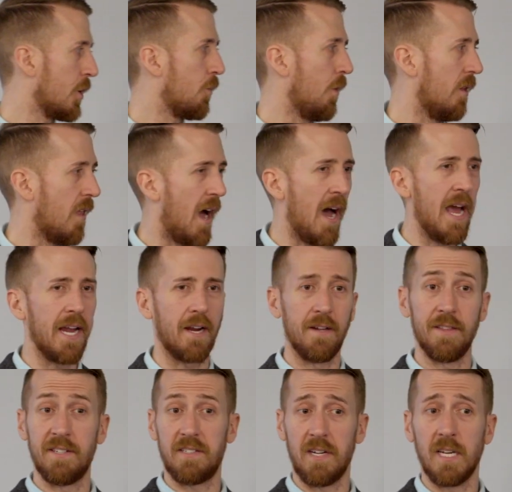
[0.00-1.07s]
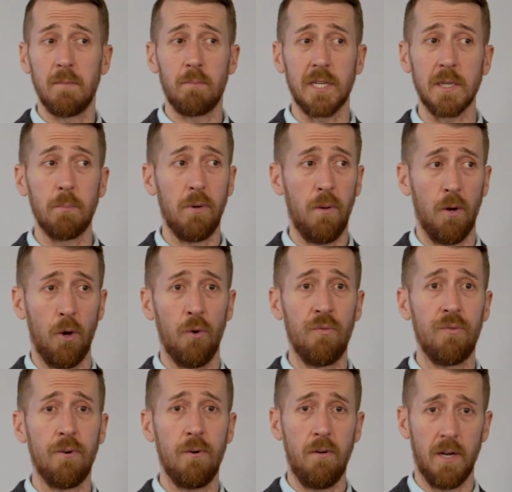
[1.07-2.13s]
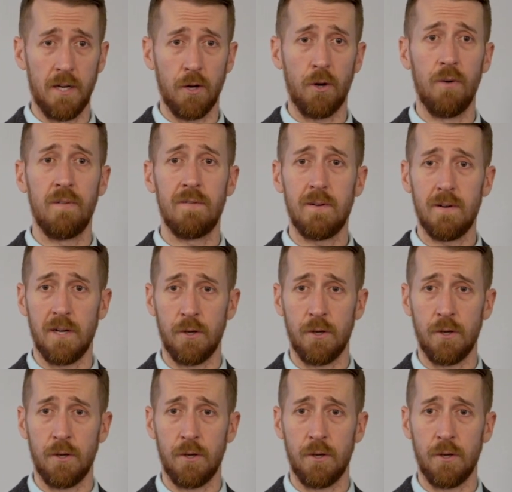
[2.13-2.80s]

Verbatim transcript: you relying on the same people over and over